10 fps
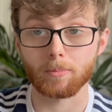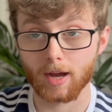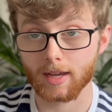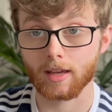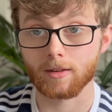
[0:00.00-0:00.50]

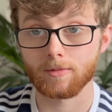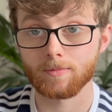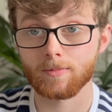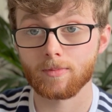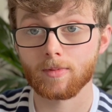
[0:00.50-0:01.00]
back in.
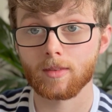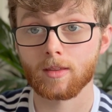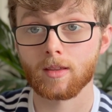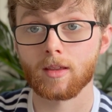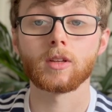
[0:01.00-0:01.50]

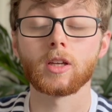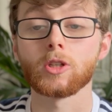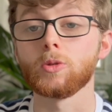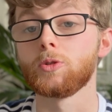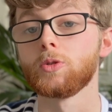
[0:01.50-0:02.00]

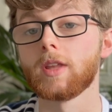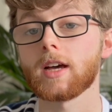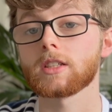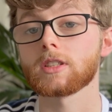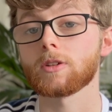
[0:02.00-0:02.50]
You would do
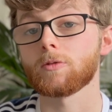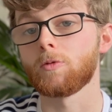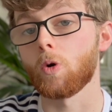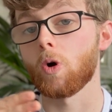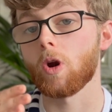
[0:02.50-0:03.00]
this
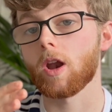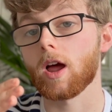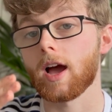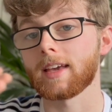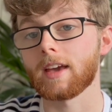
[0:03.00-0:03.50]
for
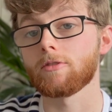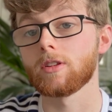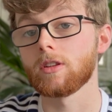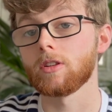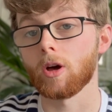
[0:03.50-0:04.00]
a
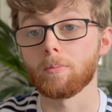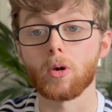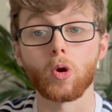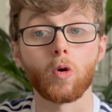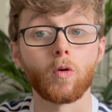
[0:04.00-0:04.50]
given
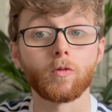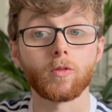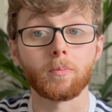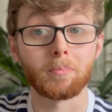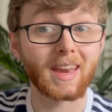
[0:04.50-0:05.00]
number of
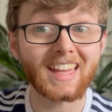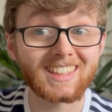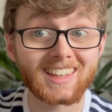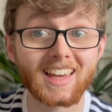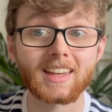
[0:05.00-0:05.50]
mini
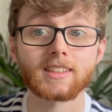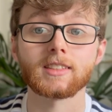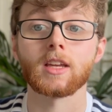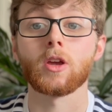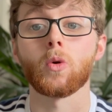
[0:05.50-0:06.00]

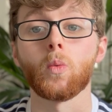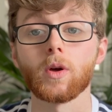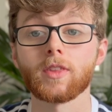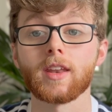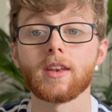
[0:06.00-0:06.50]
sets
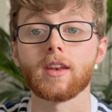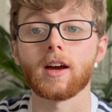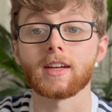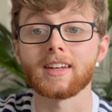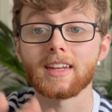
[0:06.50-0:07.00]
within
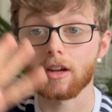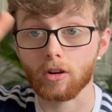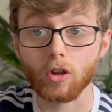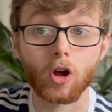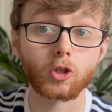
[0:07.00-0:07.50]
a greater
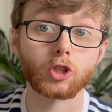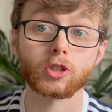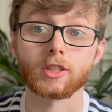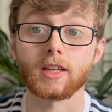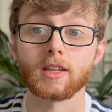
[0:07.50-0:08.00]
larger
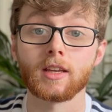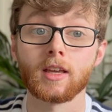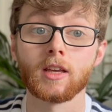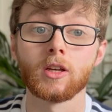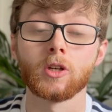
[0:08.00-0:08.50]
set.
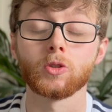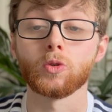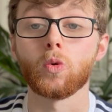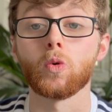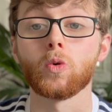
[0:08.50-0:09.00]

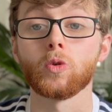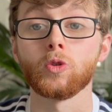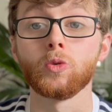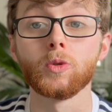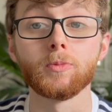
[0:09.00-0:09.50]
So
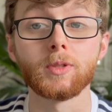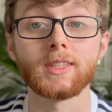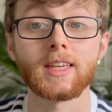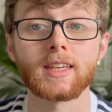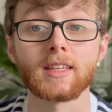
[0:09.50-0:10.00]
you wouldn't be
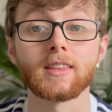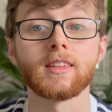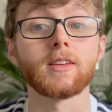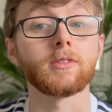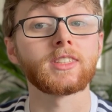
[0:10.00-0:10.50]
taking
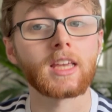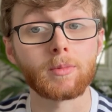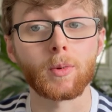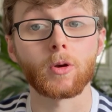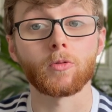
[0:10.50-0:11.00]
the same
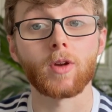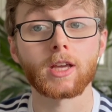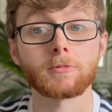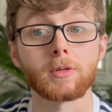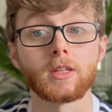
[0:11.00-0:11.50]
amount of
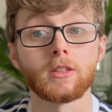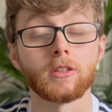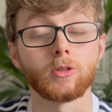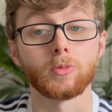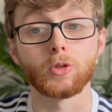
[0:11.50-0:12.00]
rest period
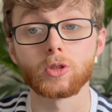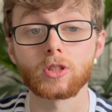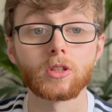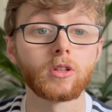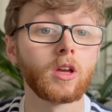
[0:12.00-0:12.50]
that you'd be used
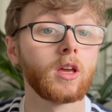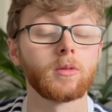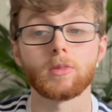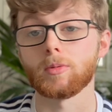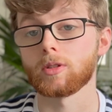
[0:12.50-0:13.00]
to,
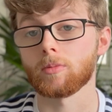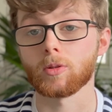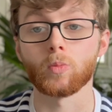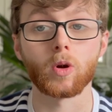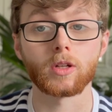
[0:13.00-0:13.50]
maybe
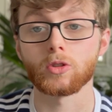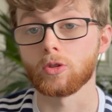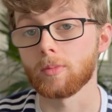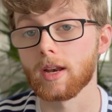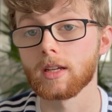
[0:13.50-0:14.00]
something 1 to
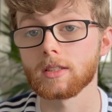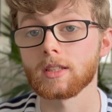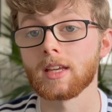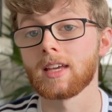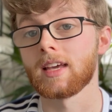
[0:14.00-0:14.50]
2
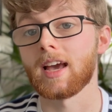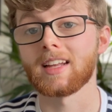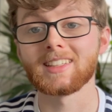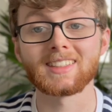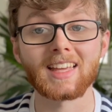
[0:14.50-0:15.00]
minutes.
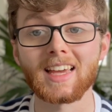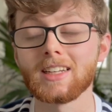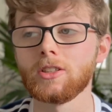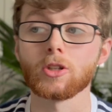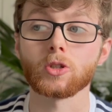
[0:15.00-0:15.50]

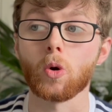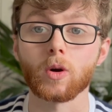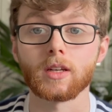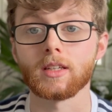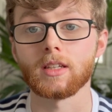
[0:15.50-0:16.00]
Instead, you're
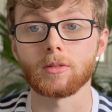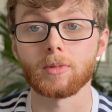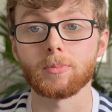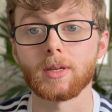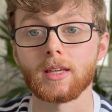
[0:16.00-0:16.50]
talking here
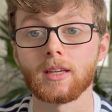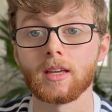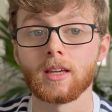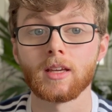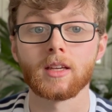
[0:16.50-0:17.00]
maybe
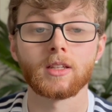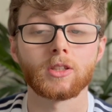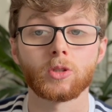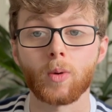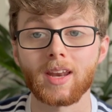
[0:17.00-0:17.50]

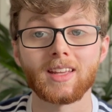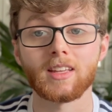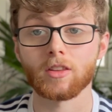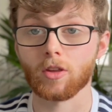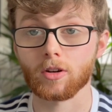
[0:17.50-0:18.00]

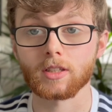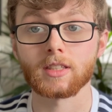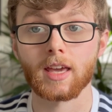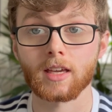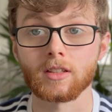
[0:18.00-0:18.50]
20 to 30
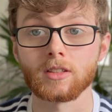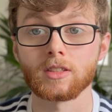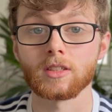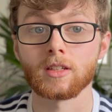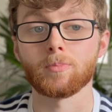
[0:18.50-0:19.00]

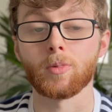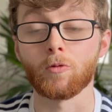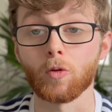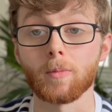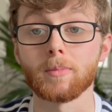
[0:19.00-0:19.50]
seconds
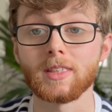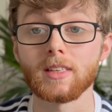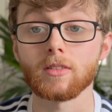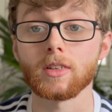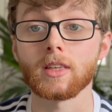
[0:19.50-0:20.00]
before
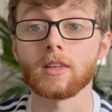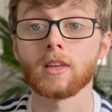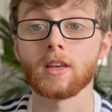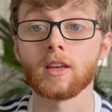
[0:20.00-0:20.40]
immediately